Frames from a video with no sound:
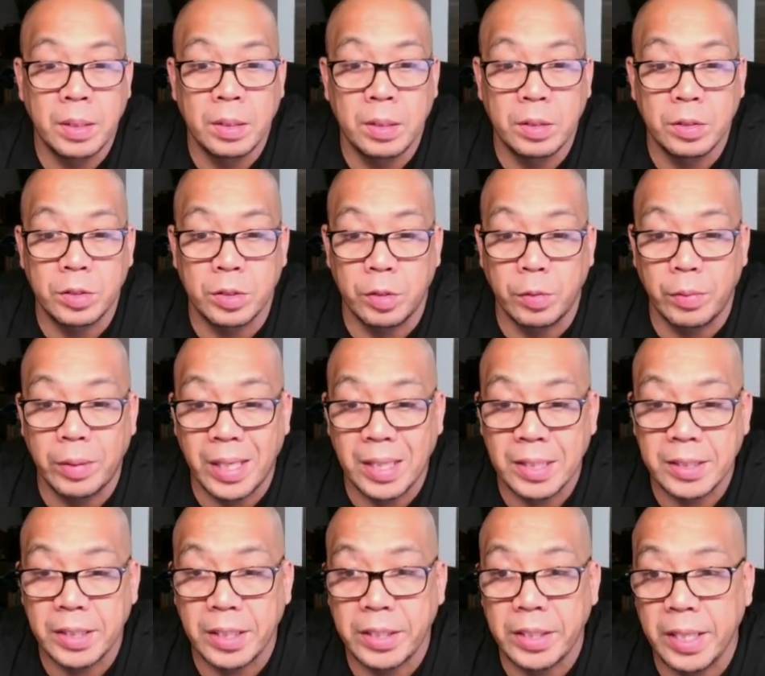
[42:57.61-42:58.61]
So with that
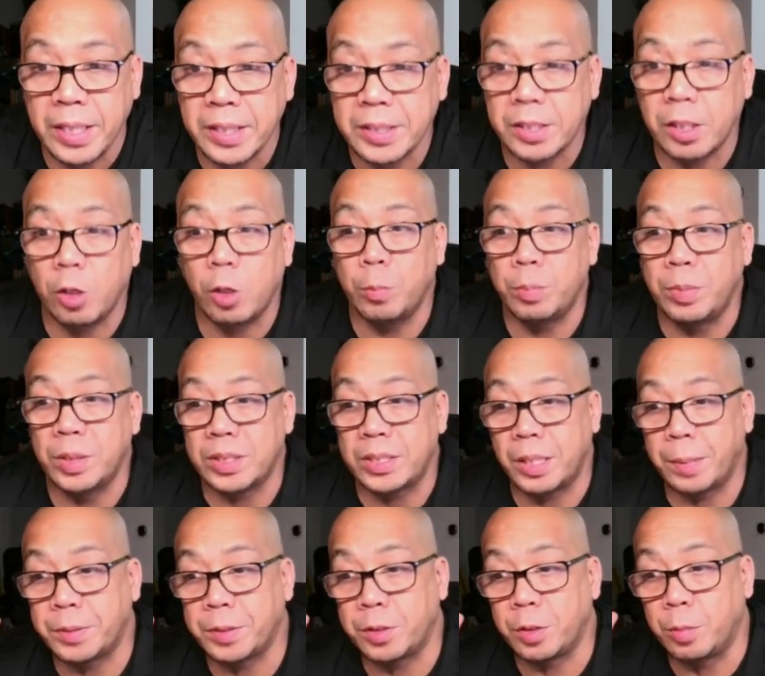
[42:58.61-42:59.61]
said, guys, I hope this
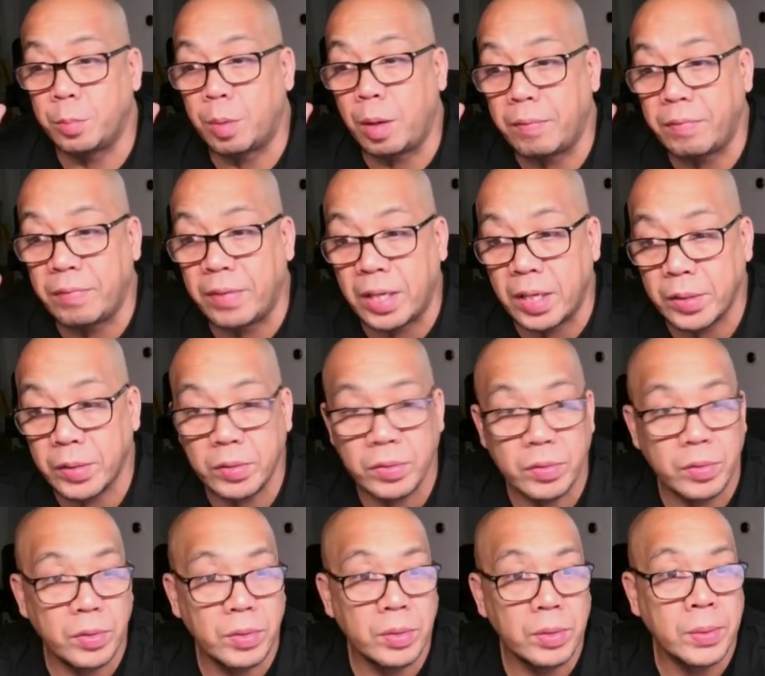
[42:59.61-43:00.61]
episode brought value
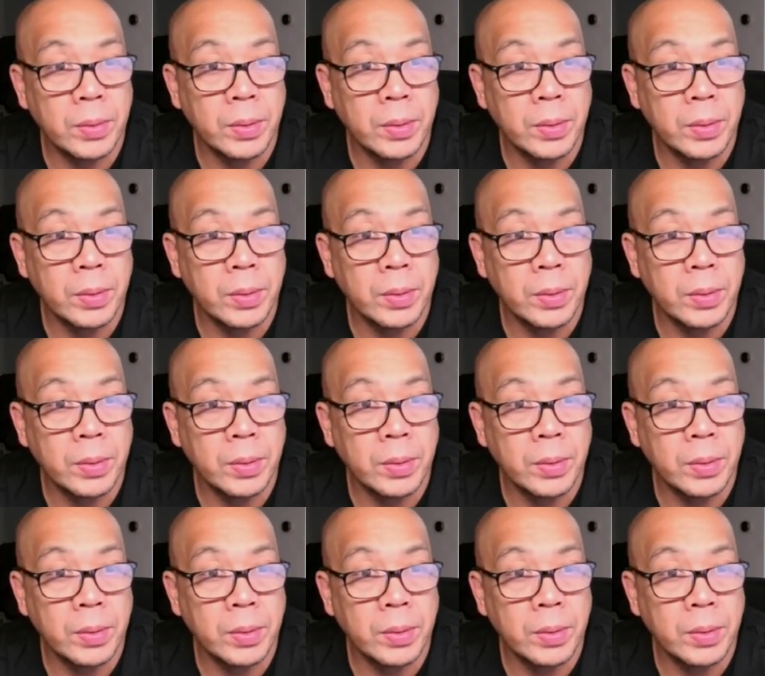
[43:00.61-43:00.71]
to you.